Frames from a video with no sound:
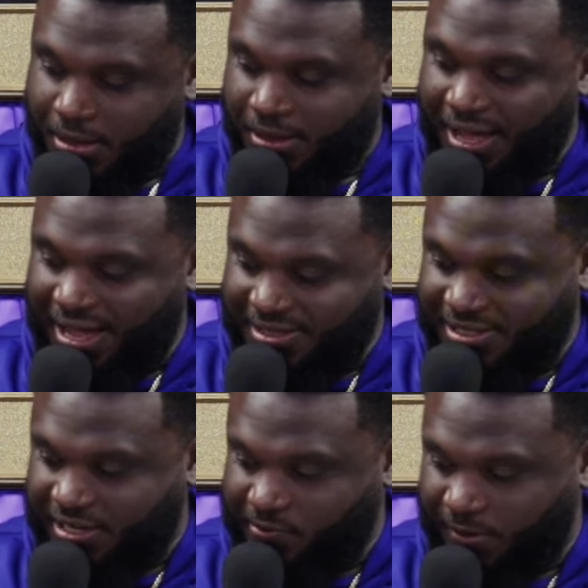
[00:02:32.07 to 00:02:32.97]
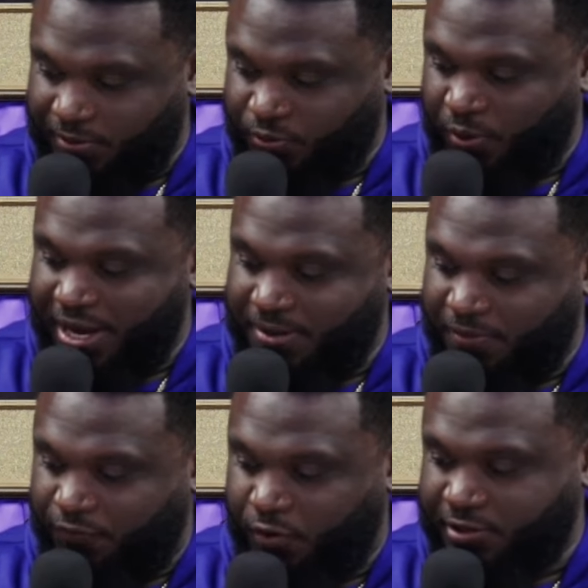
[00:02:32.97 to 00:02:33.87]
God said what was written
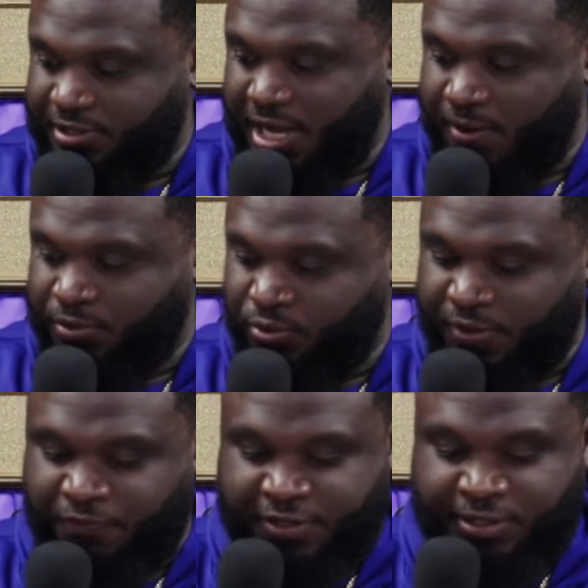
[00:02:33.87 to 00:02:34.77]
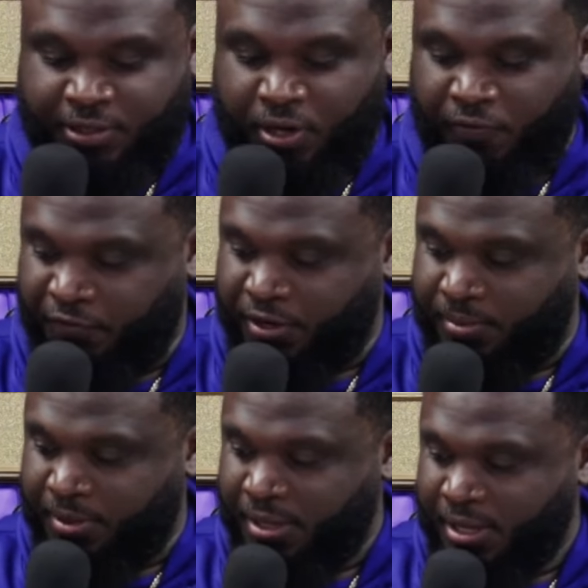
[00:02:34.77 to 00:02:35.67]
before time was written for us to learn from.
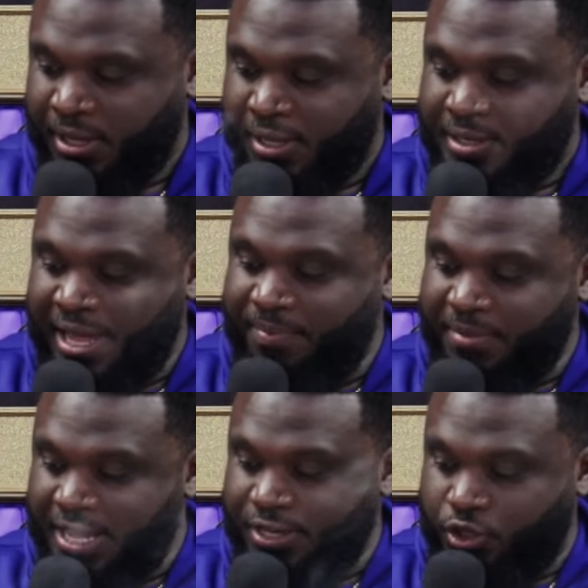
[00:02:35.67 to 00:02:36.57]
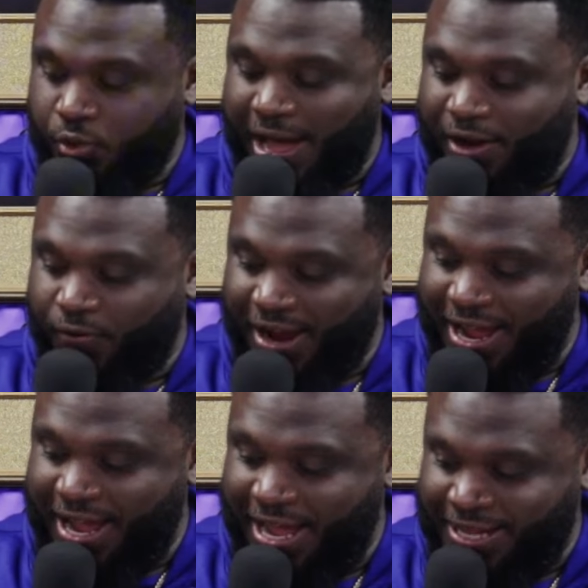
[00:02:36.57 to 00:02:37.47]
That means you got to
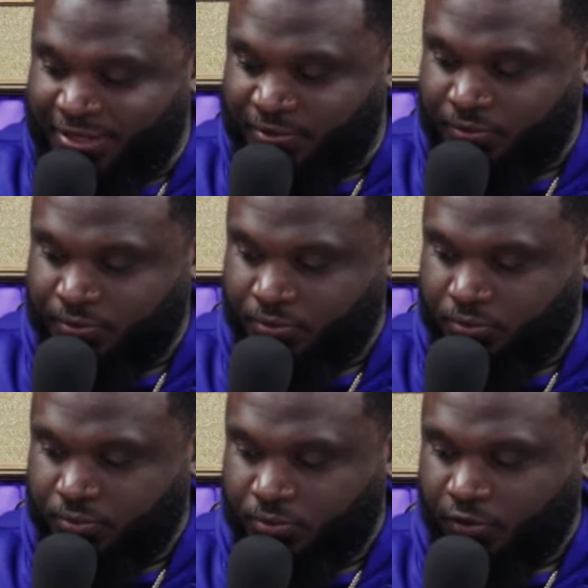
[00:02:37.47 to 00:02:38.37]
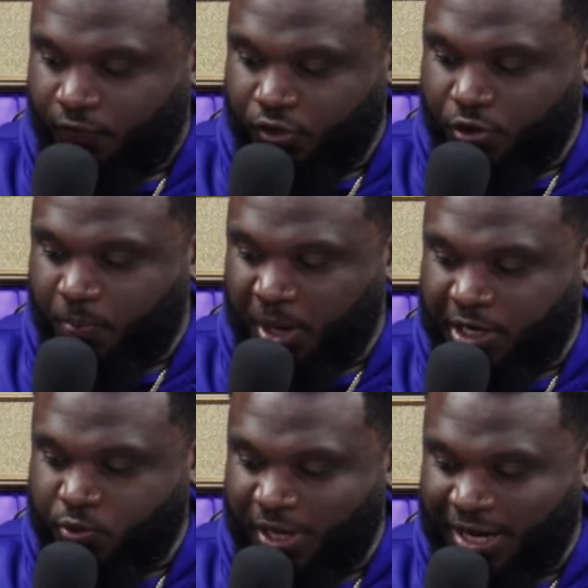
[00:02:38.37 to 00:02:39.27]
read. For you
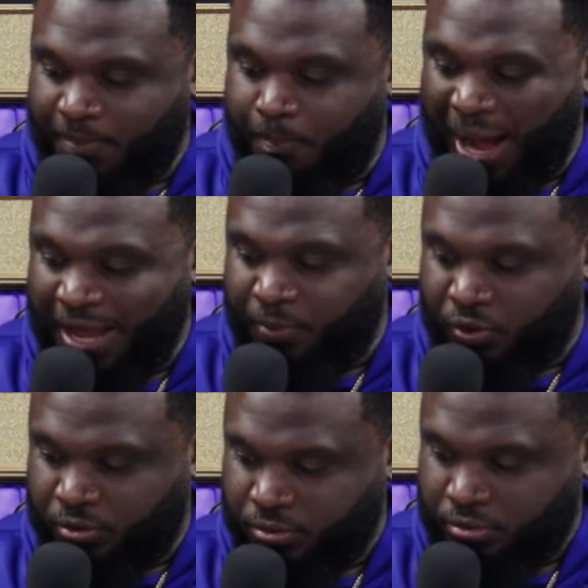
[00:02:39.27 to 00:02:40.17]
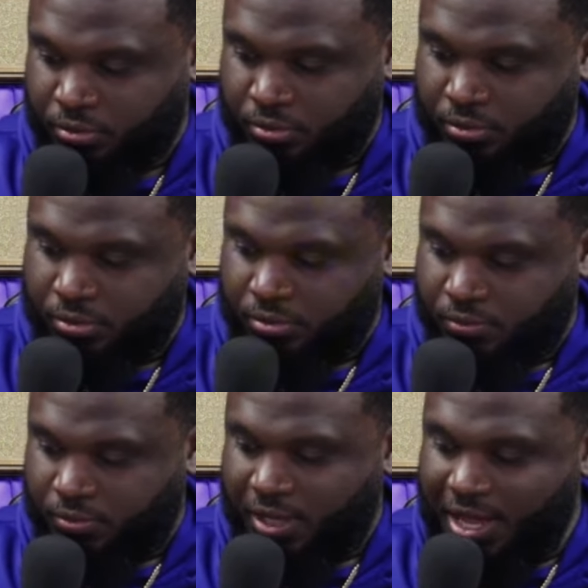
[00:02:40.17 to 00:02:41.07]
brothers without a Bible,
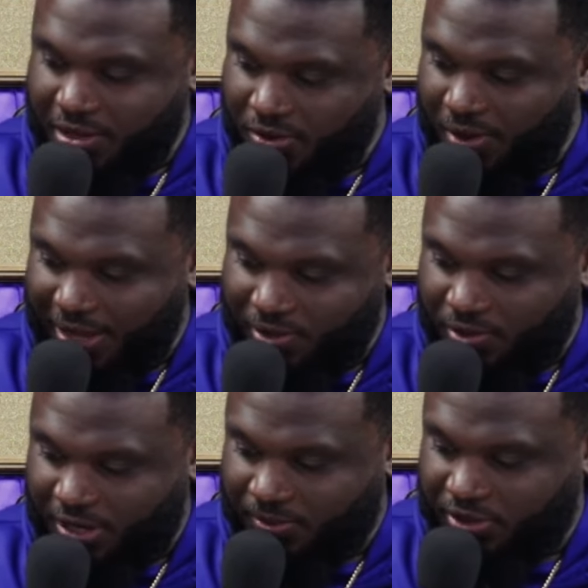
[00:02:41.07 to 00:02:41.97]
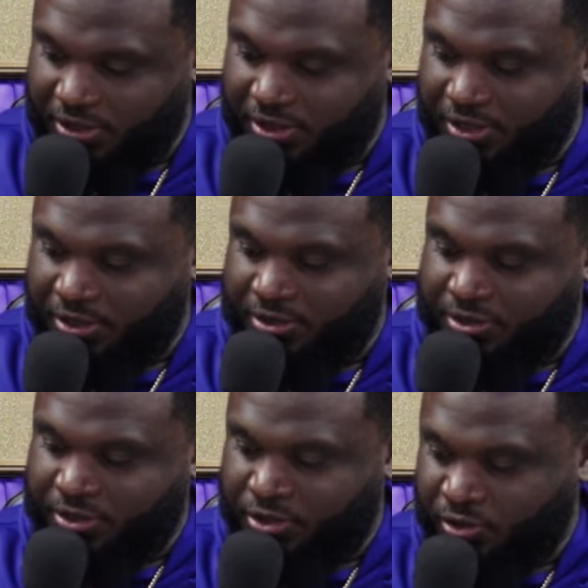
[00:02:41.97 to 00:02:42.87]
how you how you come to the uh,
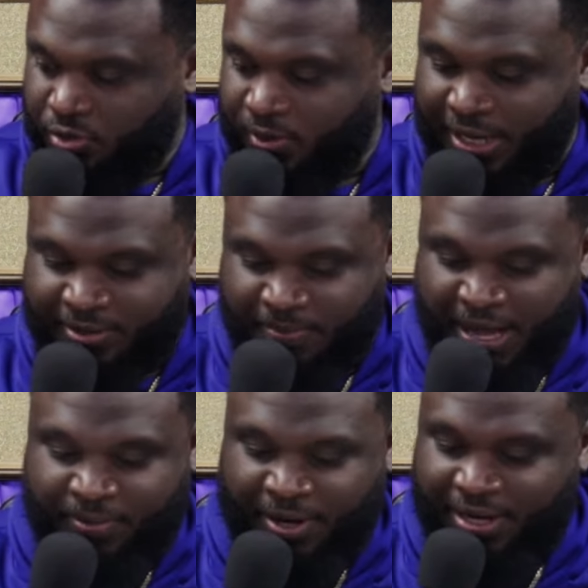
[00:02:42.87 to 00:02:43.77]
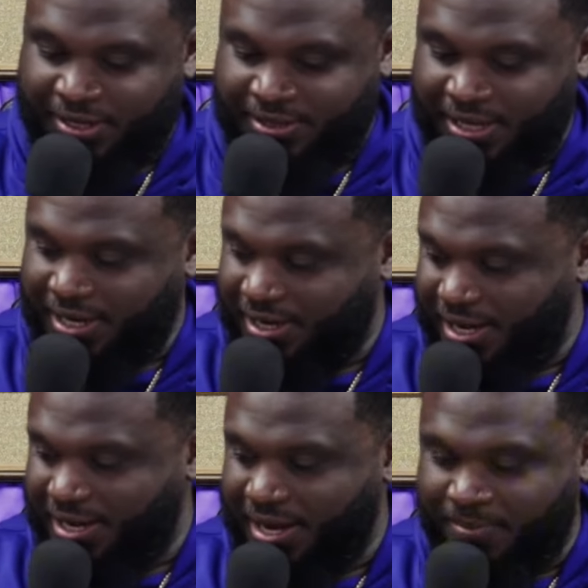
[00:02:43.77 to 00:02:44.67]
the school without the Bible? That, that's that,
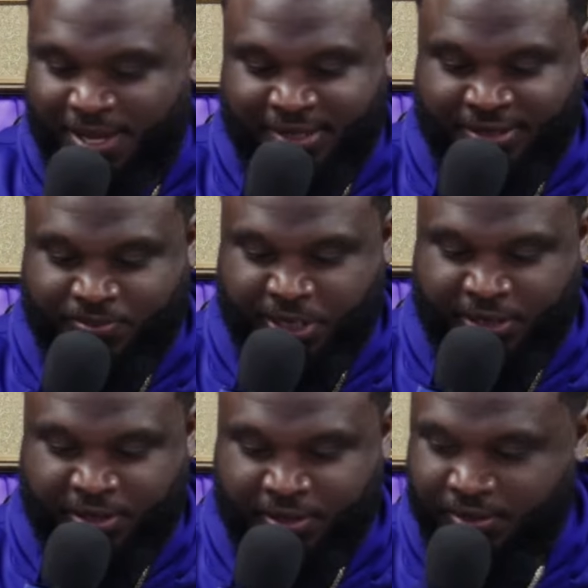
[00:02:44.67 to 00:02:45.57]
that that amazes me. You come to the